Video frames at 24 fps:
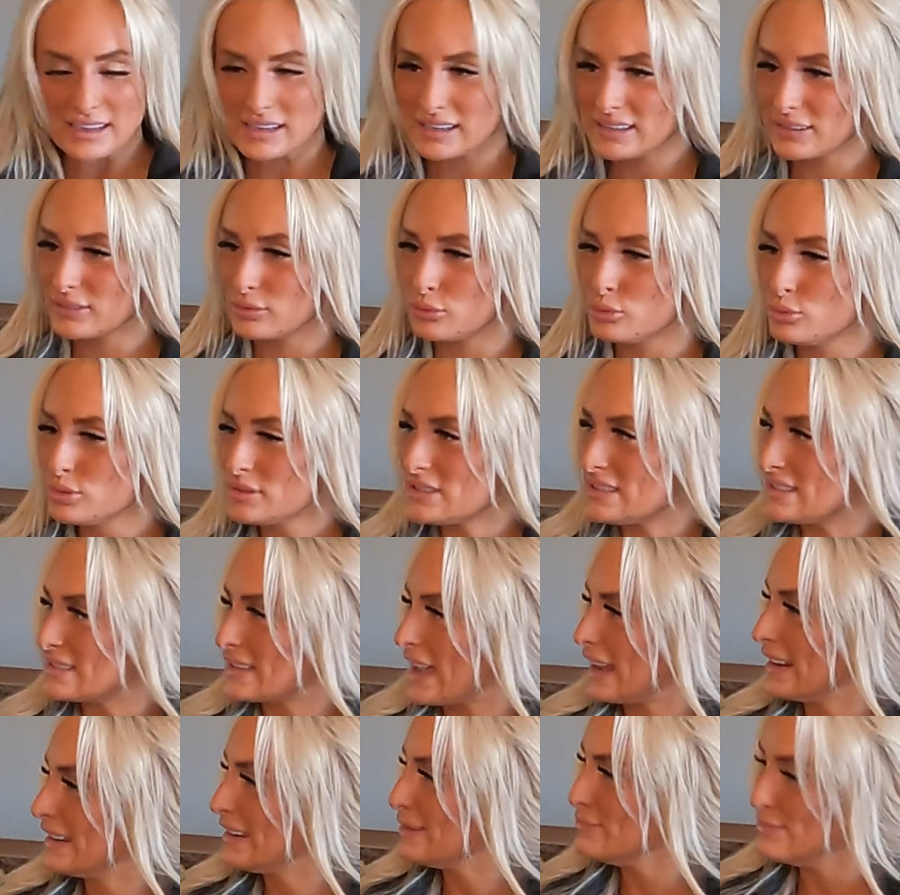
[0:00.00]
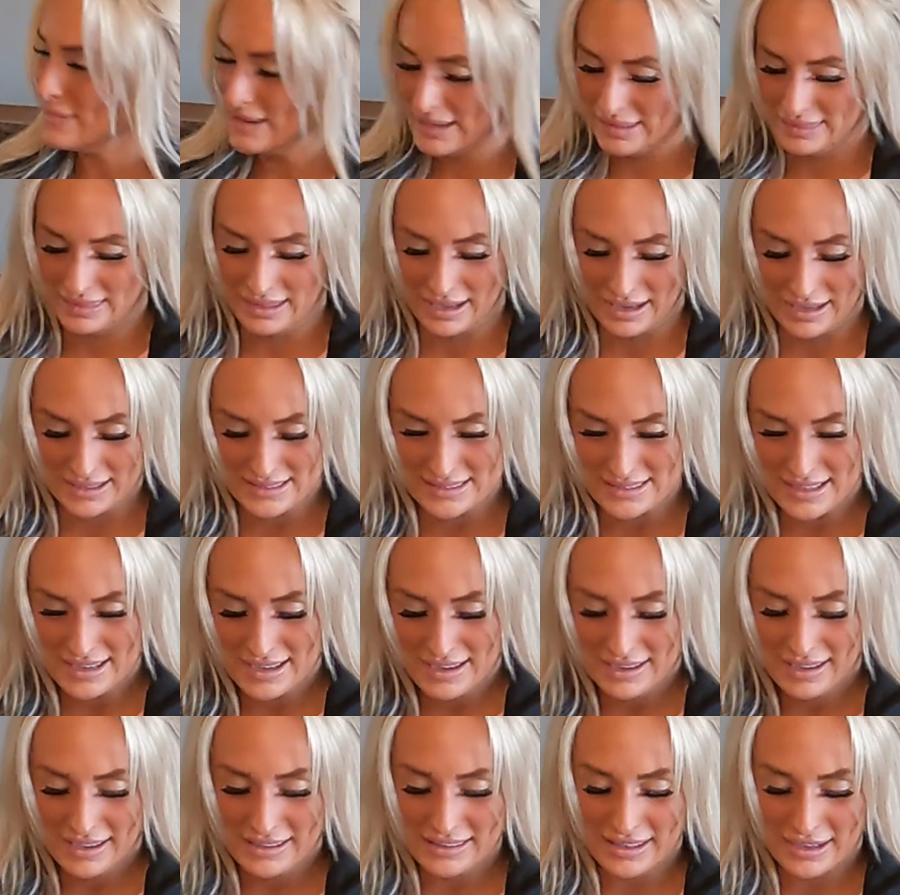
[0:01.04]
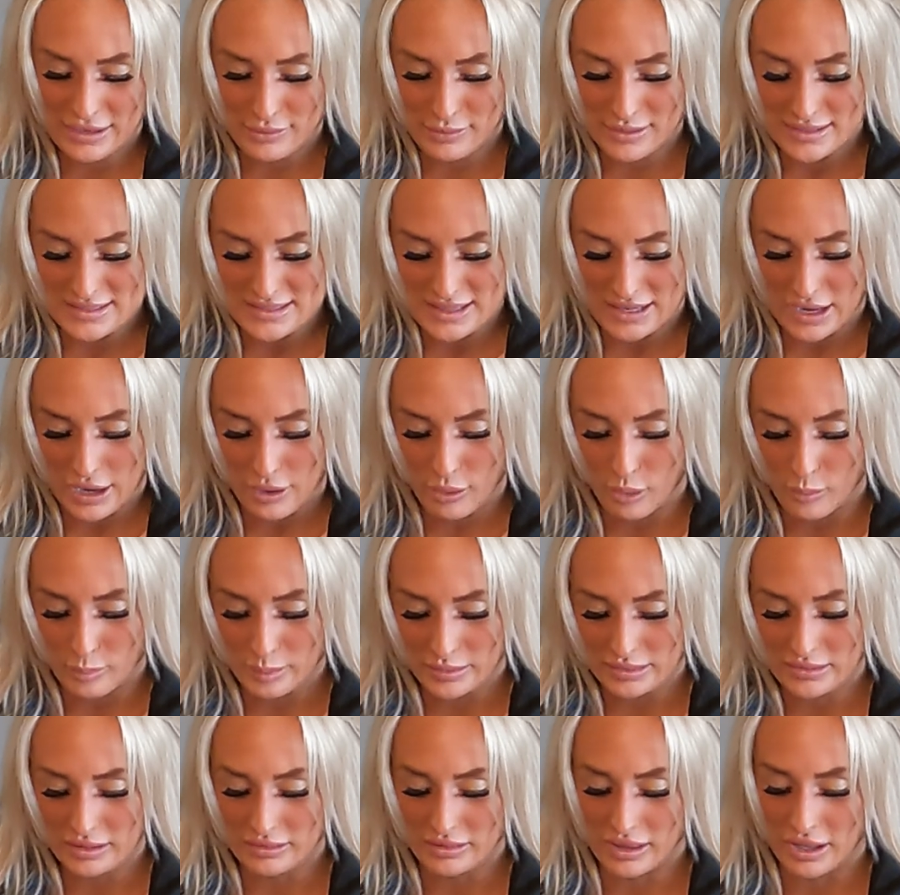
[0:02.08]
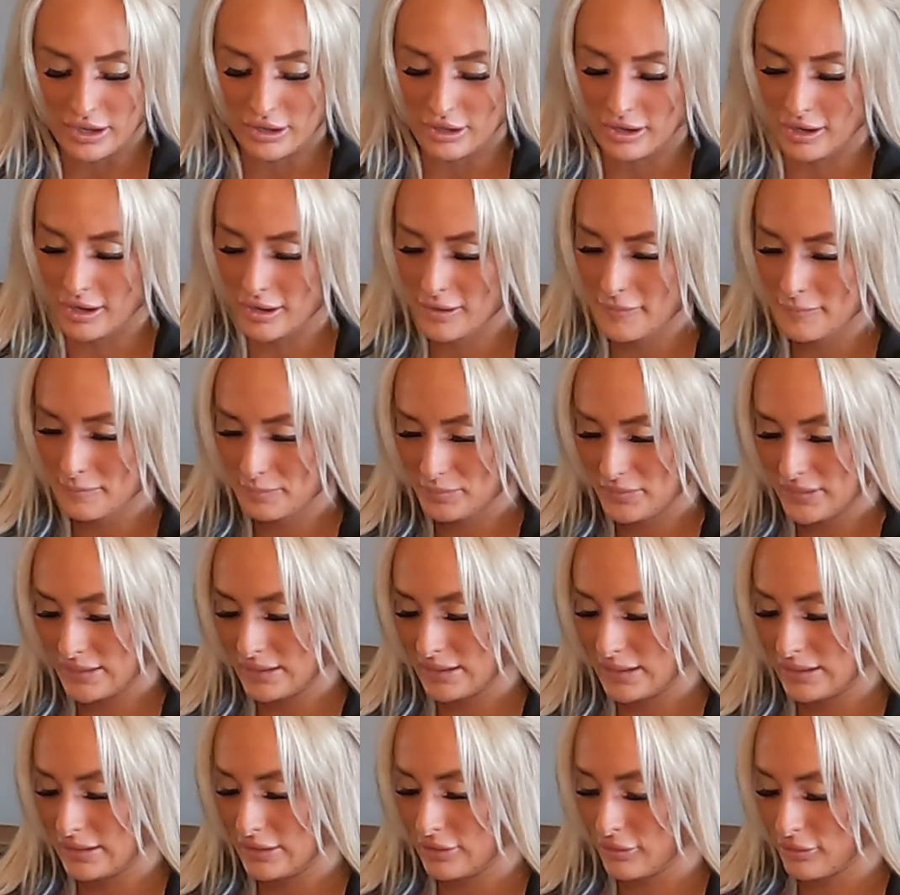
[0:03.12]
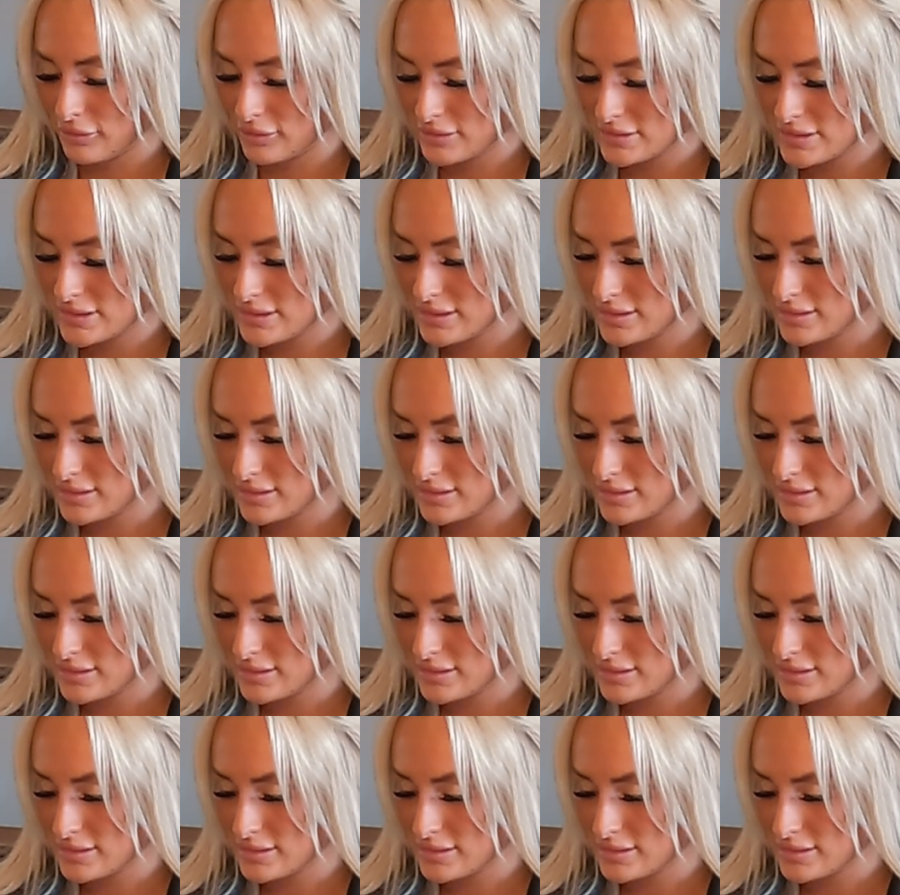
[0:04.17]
heck? Who's sending you this? Anyways, then I open the letter, and he goes,